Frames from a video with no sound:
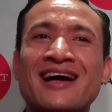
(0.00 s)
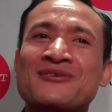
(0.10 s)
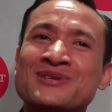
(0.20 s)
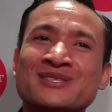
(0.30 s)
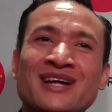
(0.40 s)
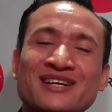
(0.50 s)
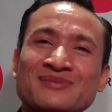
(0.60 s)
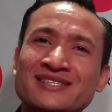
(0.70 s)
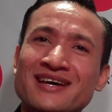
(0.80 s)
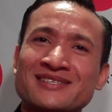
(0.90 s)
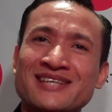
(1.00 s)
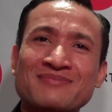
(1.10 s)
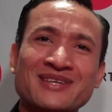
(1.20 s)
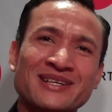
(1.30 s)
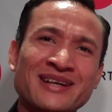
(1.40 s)
how it's not
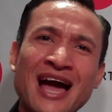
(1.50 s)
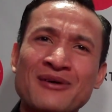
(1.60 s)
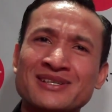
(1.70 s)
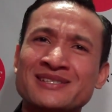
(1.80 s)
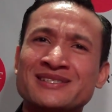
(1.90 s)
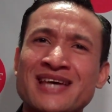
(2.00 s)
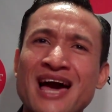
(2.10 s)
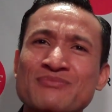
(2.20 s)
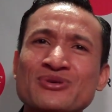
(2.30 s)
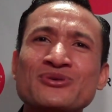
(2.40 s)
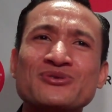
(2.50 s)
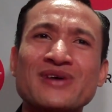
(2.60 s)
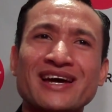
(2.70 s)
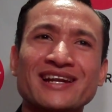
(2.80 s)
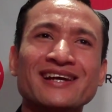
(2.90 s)
accepted and how it's
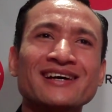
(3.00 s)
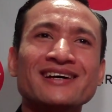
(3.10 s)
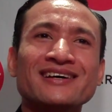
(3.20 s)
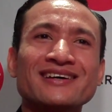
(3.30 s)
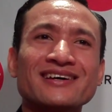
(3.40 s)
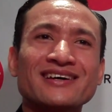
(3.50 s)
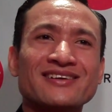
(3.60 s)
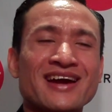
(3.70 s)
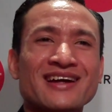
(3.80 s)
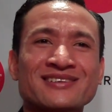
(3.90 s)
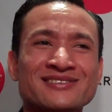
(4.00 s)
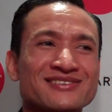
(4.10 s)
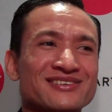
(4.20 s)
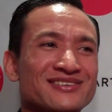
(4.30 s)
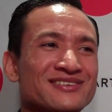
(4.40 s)
taboo, and in your head
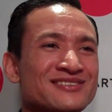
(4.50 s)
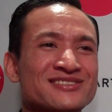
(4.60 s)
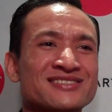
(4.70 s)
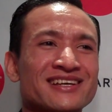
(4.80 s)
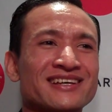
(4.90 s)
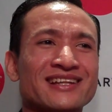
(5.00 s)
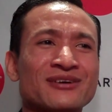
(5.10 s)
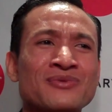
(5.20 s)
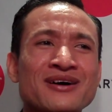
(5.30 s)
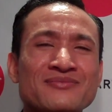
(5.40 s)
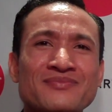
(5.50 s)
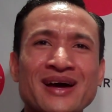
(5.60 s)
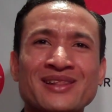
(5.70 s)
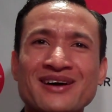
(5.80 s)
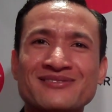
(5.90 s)
you're just thinking like, well,
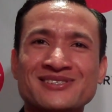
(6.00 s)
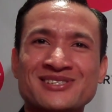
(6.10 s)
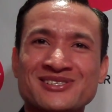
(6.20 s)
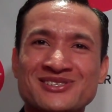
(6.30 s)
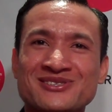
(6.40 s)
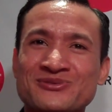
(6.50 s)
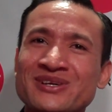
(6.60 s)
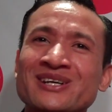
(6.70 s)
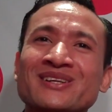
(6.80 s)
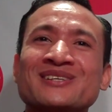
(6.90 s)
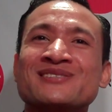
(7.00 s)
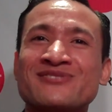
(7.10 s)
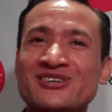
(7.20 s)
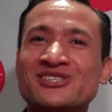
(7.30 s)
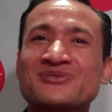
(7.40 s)
my love is just as real, as
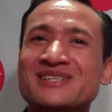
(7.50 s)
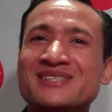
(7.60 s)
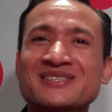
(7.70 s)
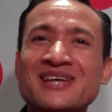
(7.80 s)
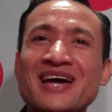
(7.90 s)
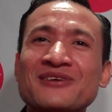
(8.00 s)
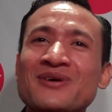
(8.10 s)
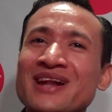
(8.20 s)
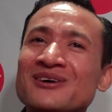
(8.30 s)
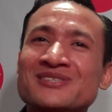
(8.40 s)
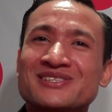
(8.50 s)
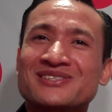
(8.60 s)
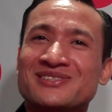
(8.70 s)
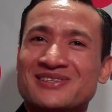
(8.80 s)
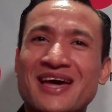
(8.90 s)
virtuous as anyone
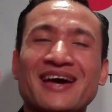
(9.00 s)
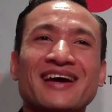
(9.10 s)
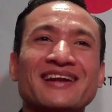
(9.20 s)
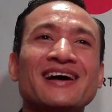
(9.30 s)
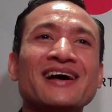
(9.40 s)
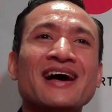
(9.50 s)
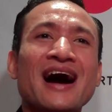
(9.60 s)
else's, and